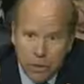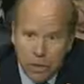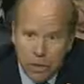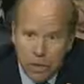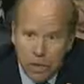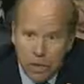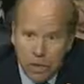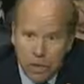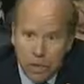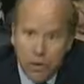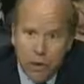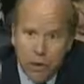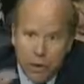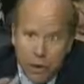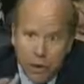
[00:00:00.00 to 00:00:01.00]
which, as
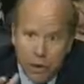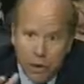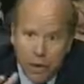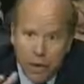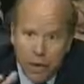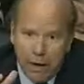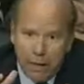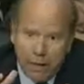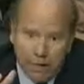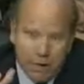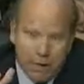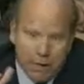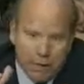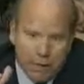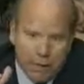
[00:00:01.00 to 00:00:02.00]
we all know, have
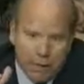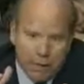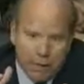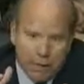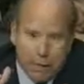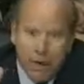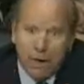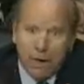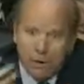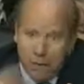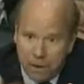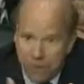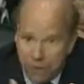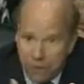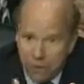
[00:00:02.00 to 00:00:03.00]

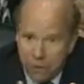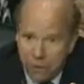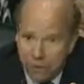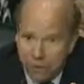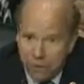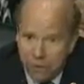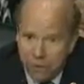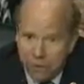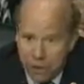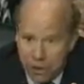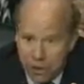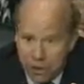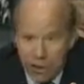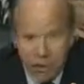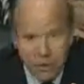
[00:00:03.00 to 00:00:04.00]
benefited people with terrific
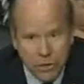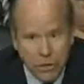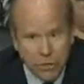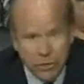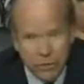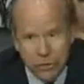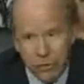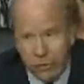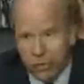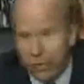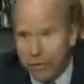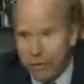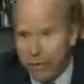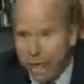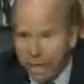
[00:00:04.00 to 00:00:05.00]
educations or
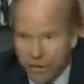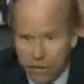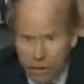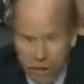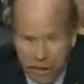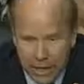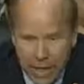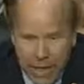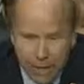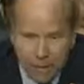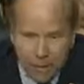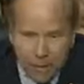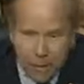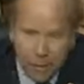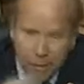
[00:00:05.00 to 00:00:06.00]
with access to
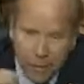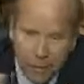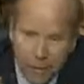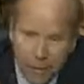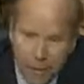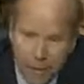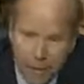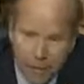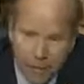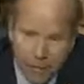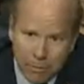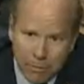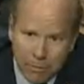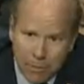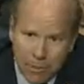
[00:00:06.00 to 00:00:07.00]
capital or with
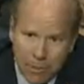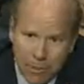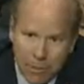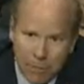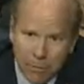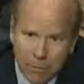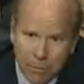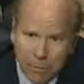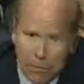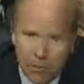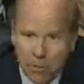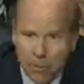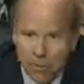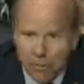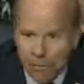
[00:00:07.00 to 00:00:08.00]
highly refined skills,
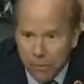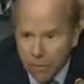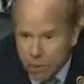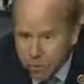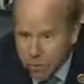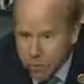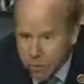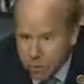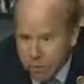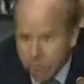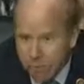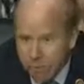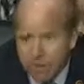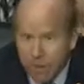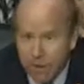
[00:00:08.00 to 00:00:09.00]
but they've been very
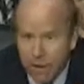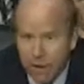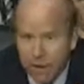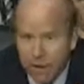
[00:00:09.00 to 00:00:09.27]
disruptive